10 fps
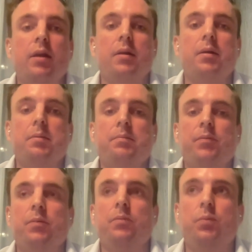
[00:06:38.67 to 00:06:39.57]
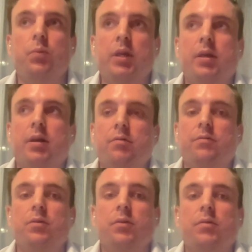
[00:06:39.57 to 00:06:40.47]
Um, we kind of
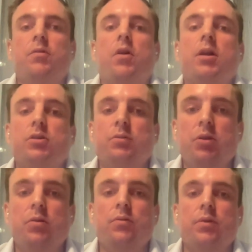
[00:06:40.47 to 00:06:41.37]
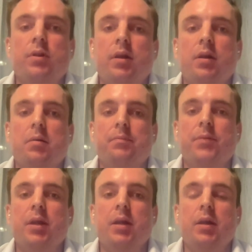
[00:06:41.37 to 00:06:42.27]
feel that Virax Immune um,
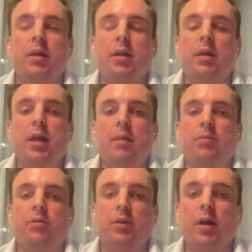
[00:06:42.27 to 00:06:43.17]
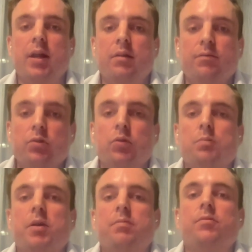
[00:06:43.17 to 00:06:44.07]
aims to guide individuals
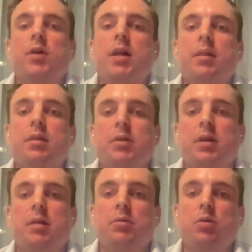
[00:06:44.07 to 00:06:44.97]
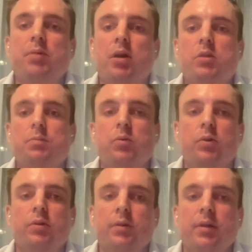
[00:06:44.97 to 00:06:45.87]
by providing them an immune
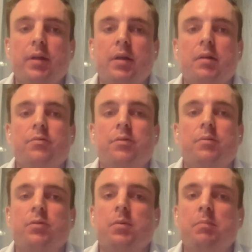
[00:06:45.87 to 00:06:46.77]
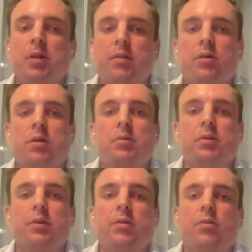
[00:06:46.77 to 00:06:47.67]
passport uh, from, from a blood
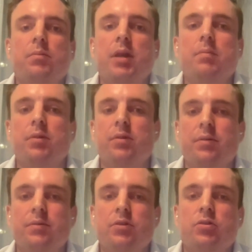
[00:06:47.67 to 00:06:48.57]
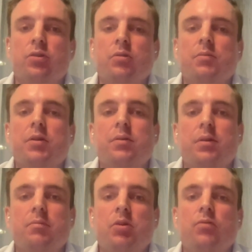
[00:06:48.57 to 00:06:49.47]
sample, and this will be able to determine
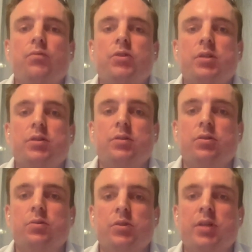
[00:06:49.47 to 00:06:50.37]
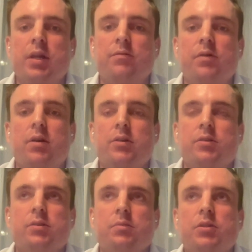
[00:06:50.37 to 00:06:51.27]
immune resistance to a set of
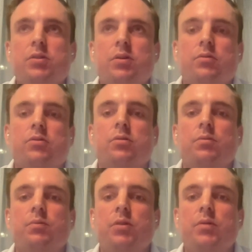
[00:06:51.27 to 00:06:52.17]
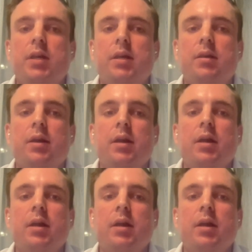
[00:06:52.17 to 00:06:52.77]
viruses, which is also unique.